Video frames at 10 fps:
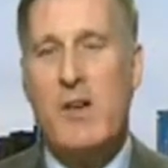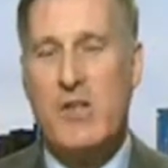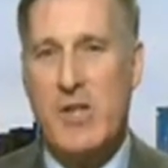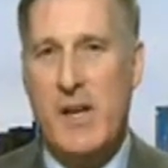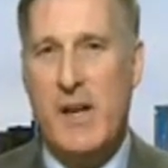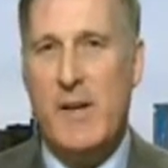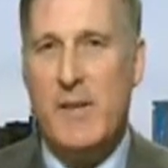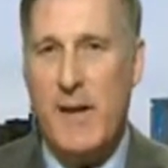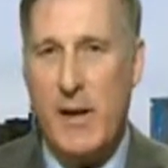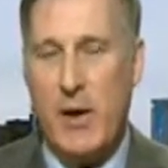She
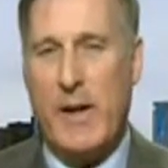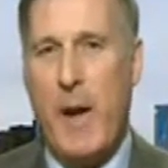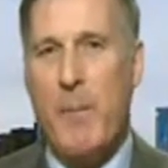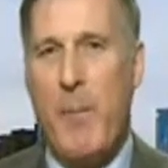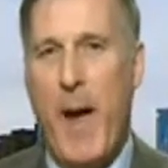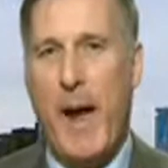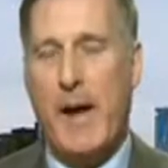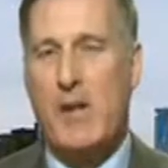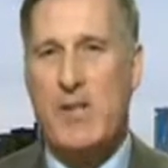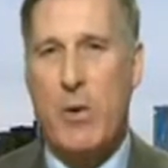did a campaign
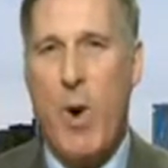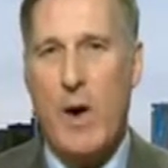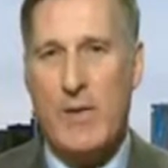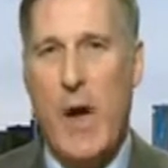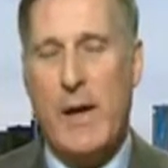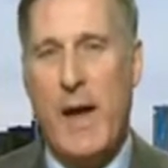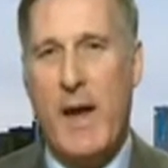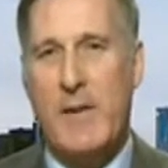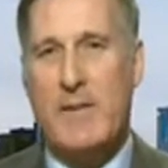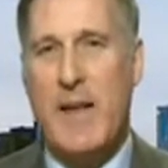and she was
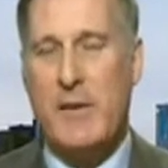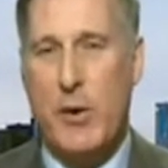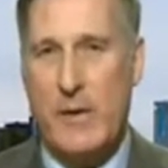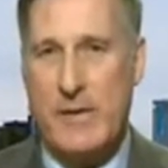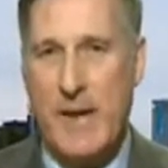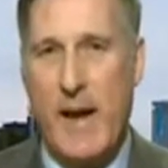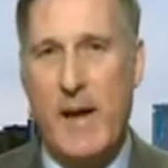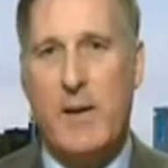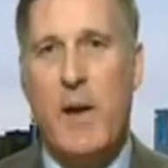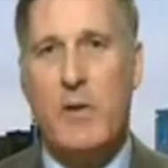against that the
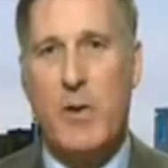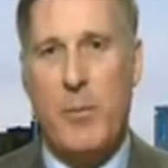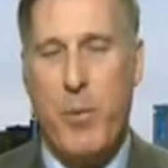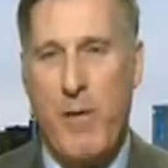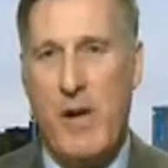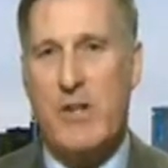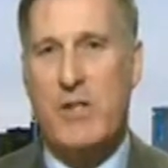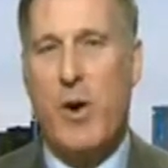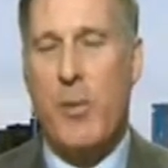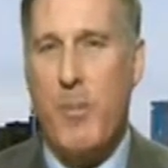state, the
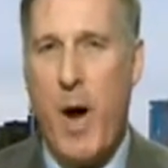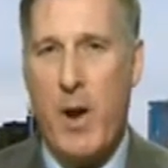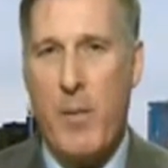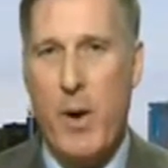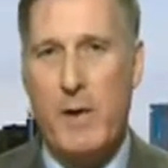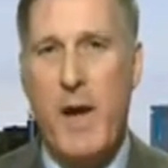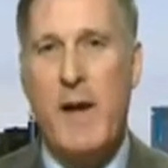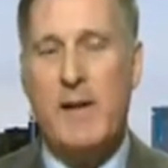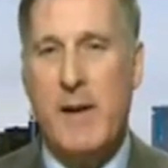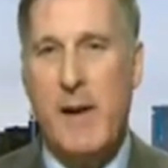provincial parliament,
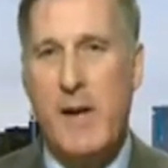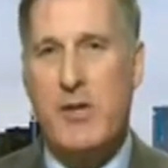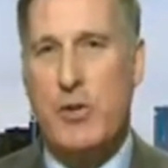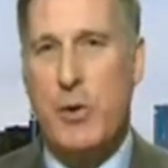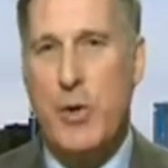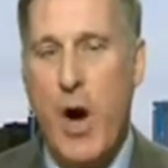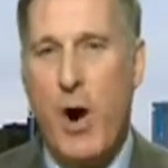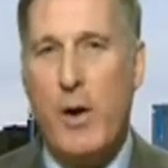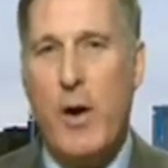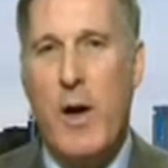teach to
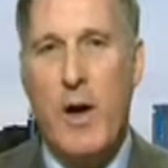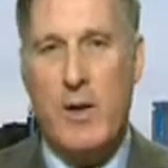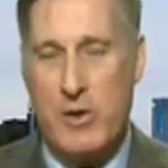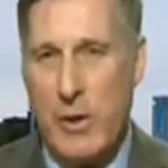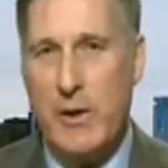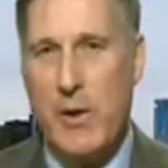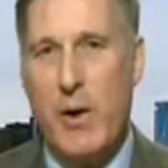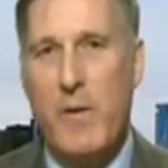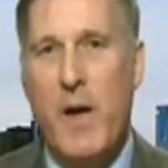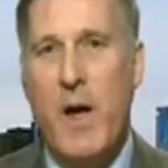young
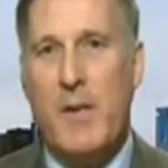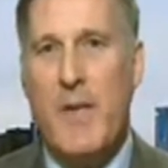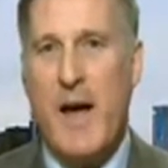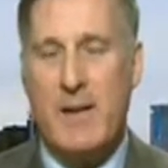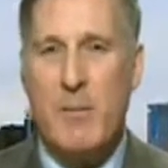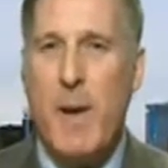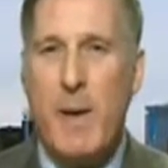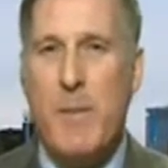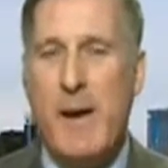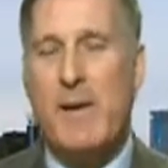children that
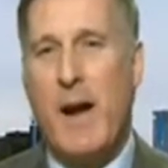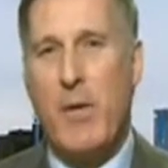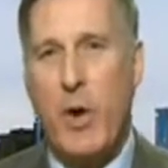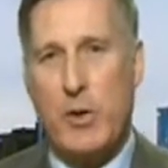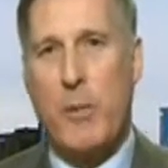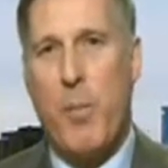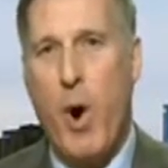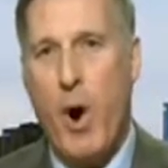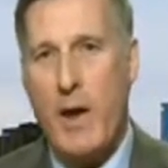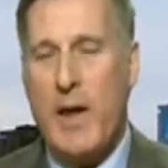maybe they're not a
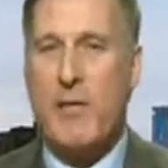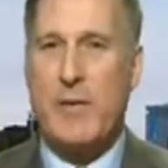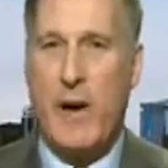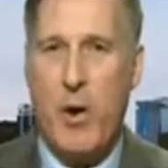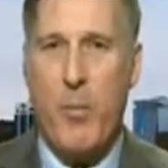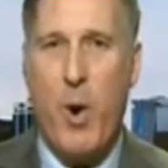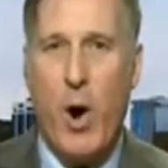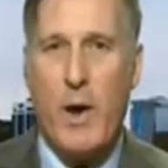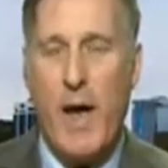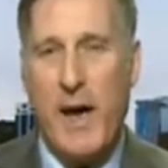boy if they're a
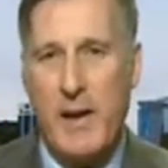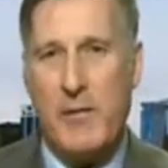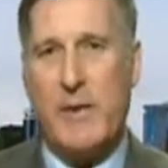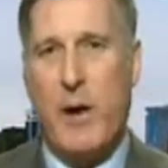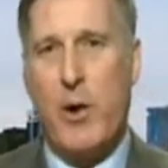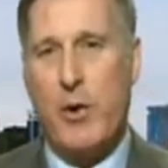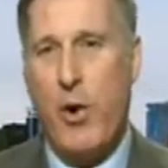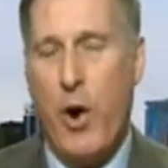boy, and if they're a